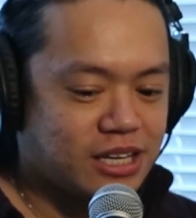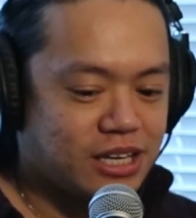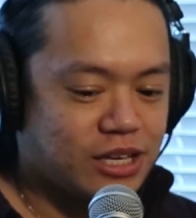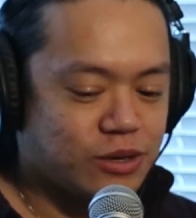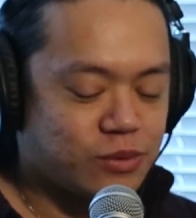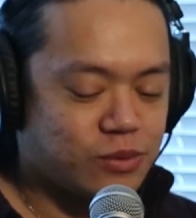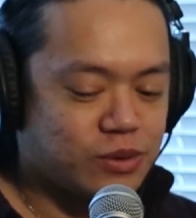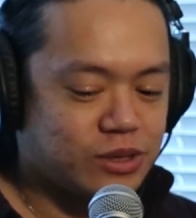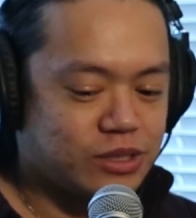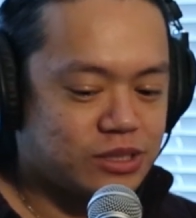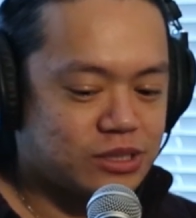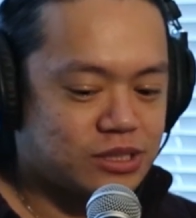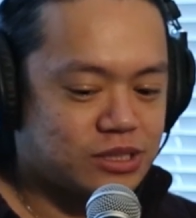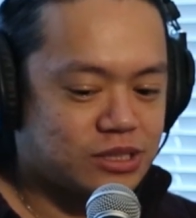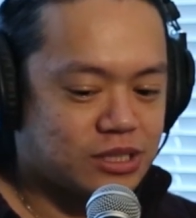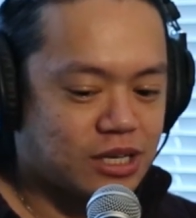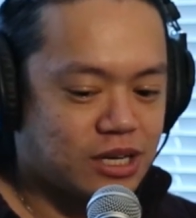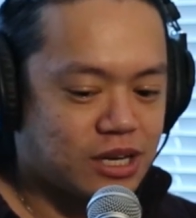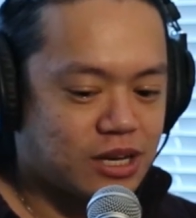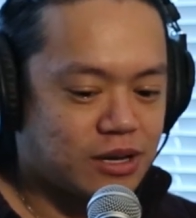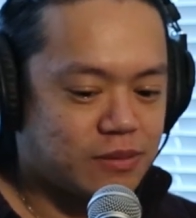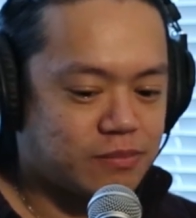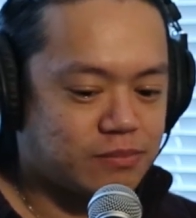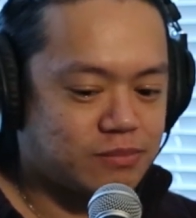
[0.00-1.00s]
it was
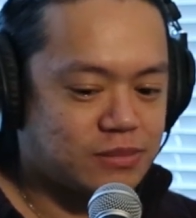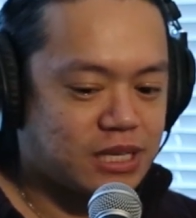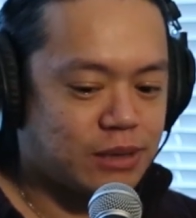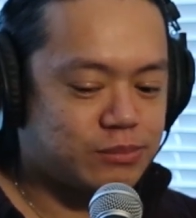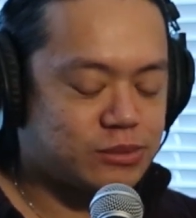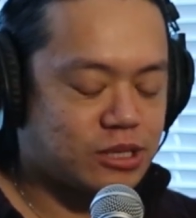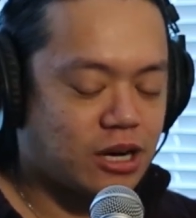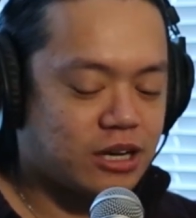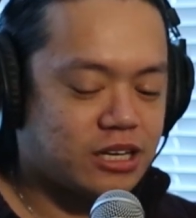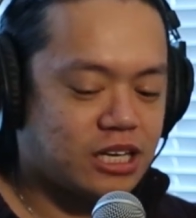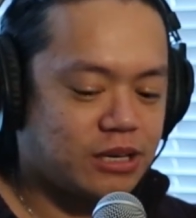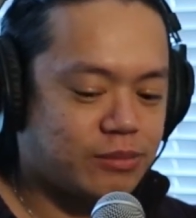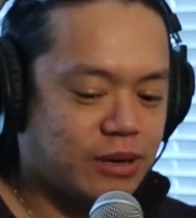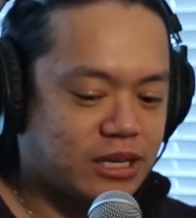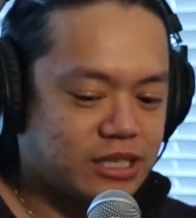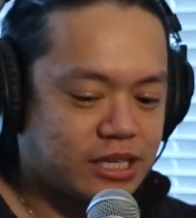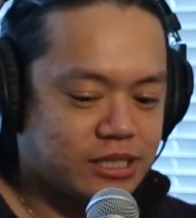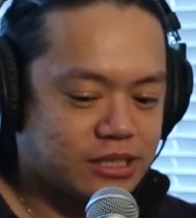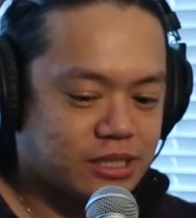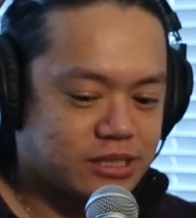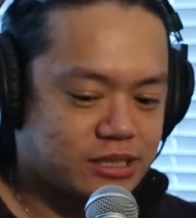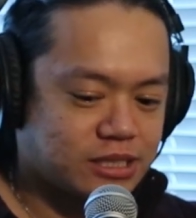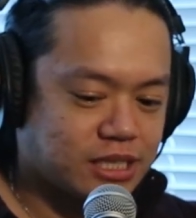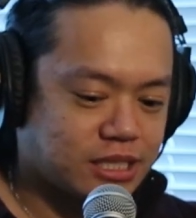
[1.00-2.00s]
them talking about
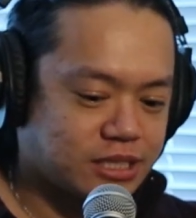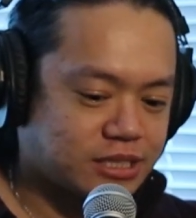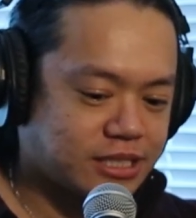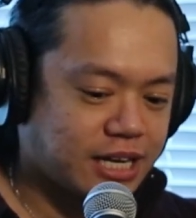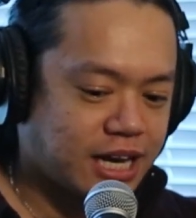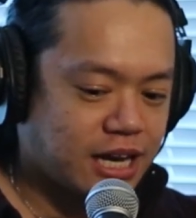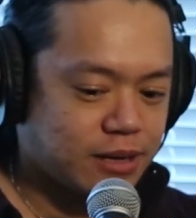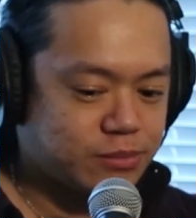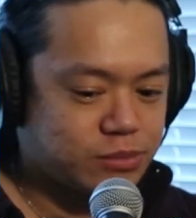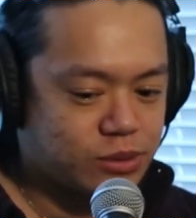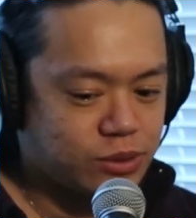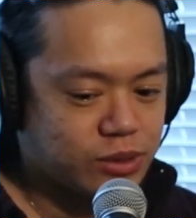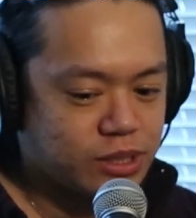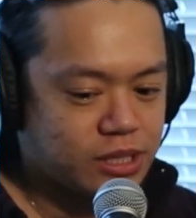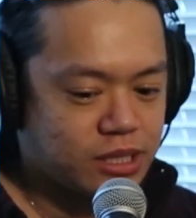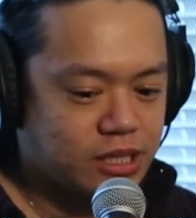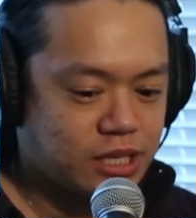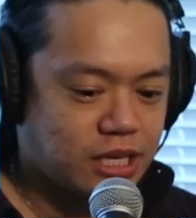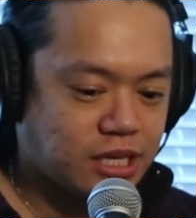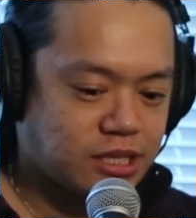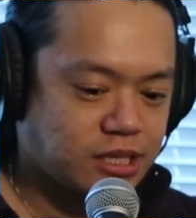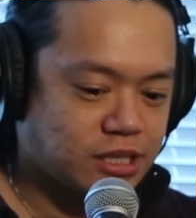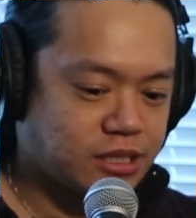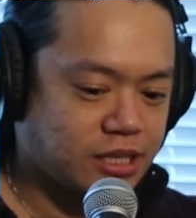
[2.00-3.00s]
like this like tabloid
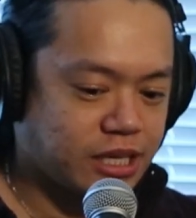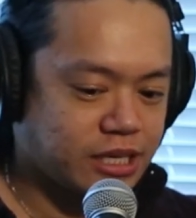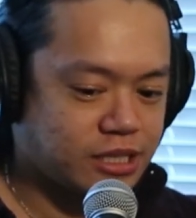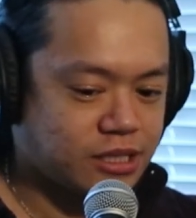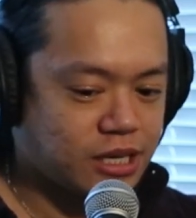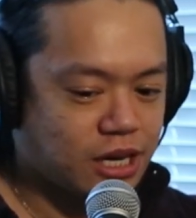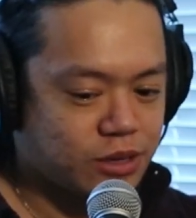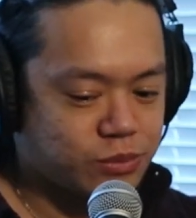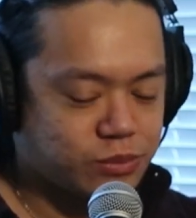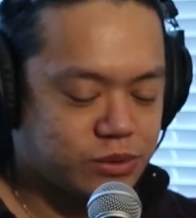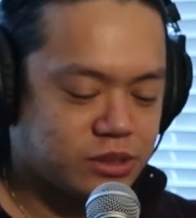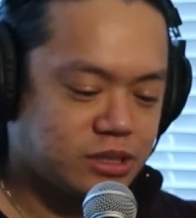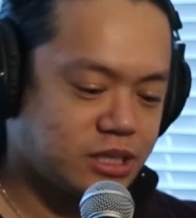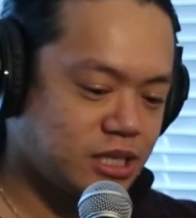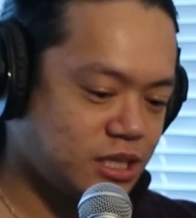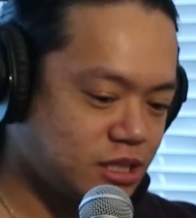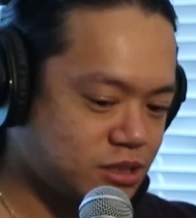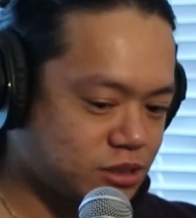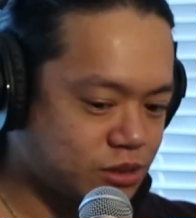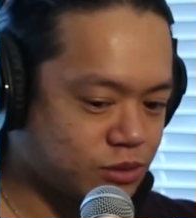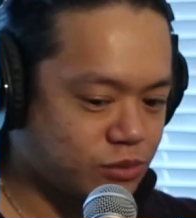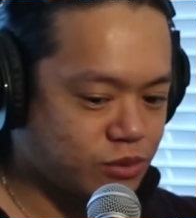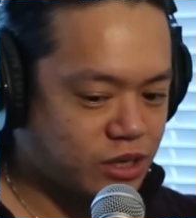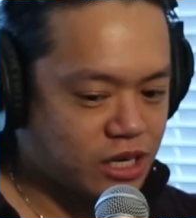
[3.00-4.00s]
thing that like got
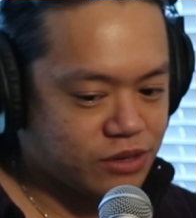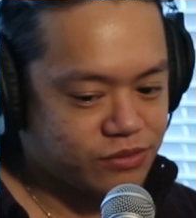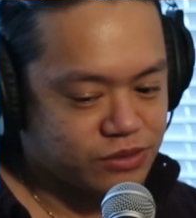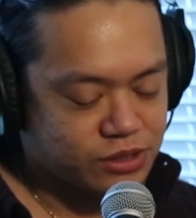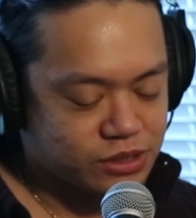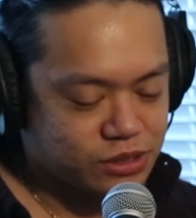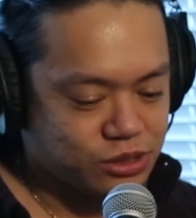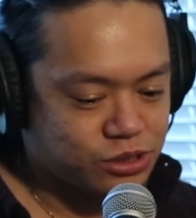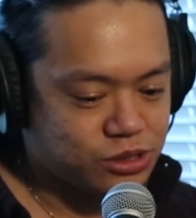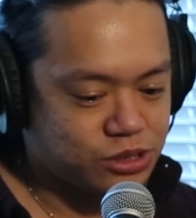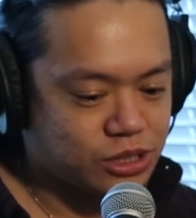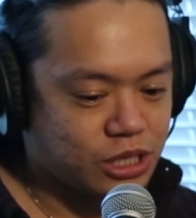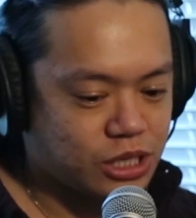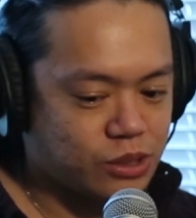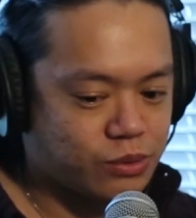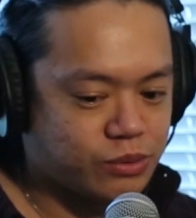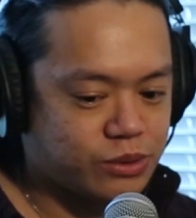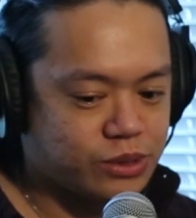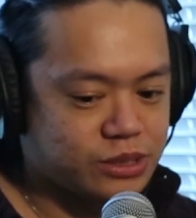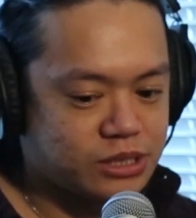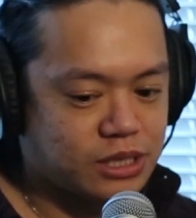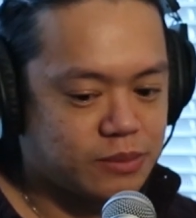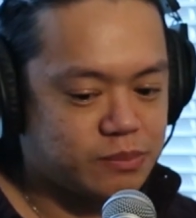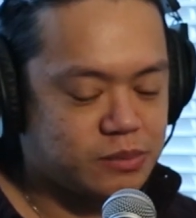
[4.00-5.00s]
released or whatever in the show
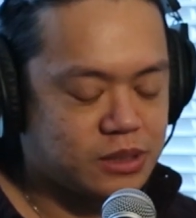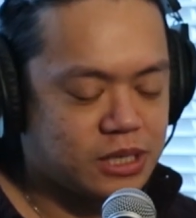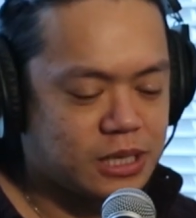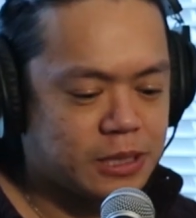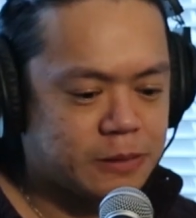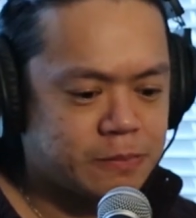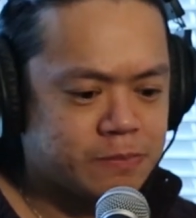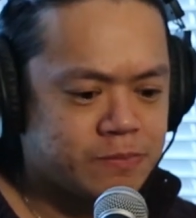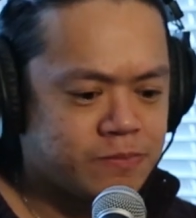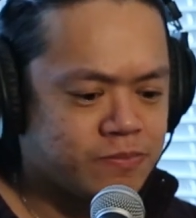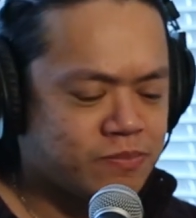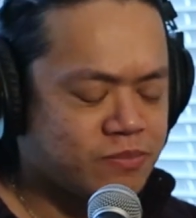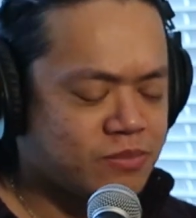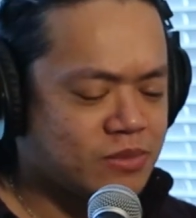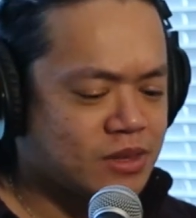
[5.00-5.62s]
or something,